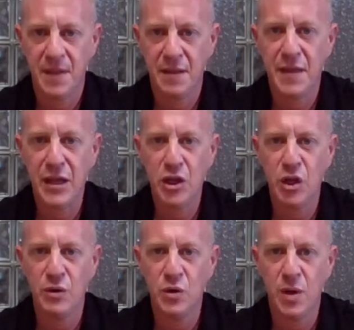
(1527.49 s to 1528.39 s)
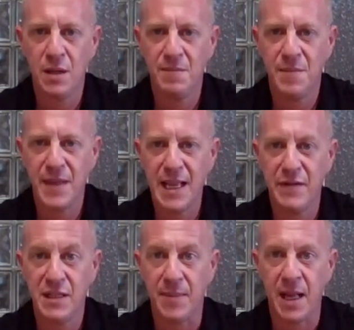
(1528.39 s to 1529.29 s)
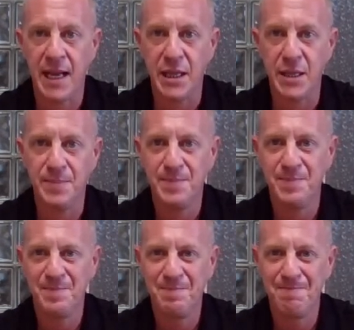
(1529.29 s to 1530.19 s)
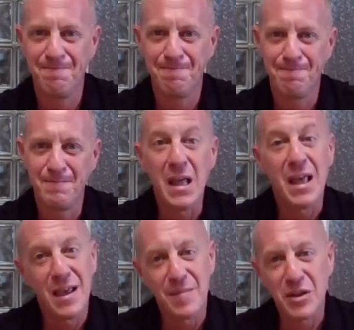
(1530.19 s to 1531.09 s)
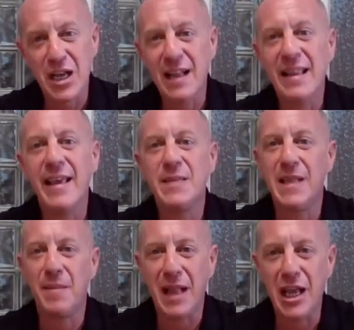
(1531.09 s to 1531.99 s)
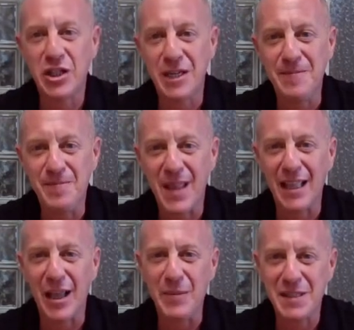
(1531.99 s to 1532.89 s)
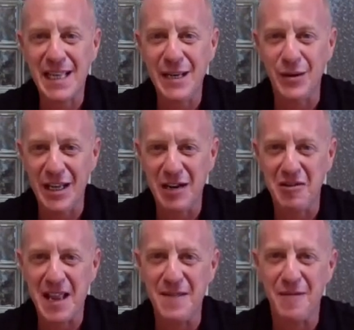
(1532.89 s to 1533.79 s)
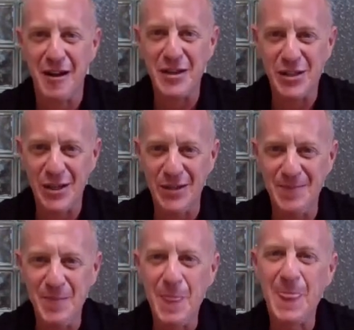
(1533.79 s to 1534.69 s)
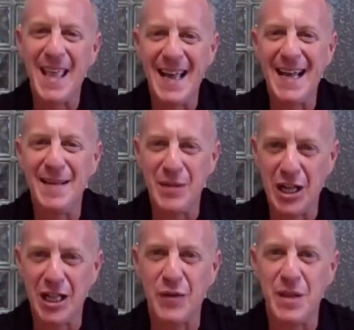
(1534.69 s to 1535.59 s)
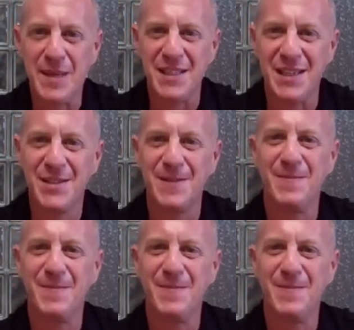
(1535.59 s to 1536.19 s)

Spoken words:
Thank you as well. Thank you for supplying them. Michelle, it's been a pleasure, and I hope to see you on here again very soon. Good luck with the business.